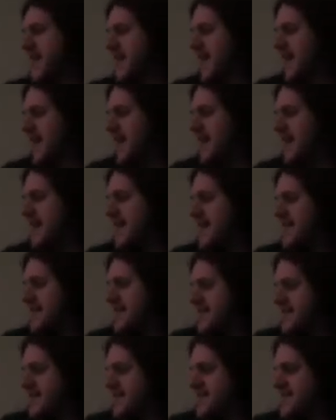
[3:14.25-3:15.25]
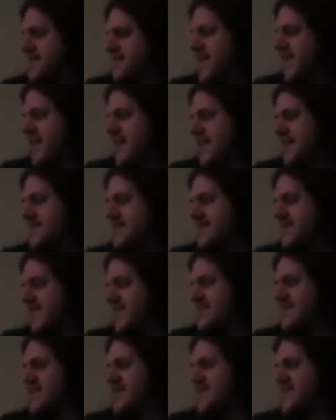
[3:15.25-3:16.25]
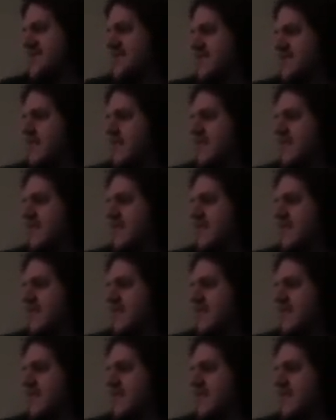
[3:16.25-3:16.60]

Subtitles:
So yeah, that's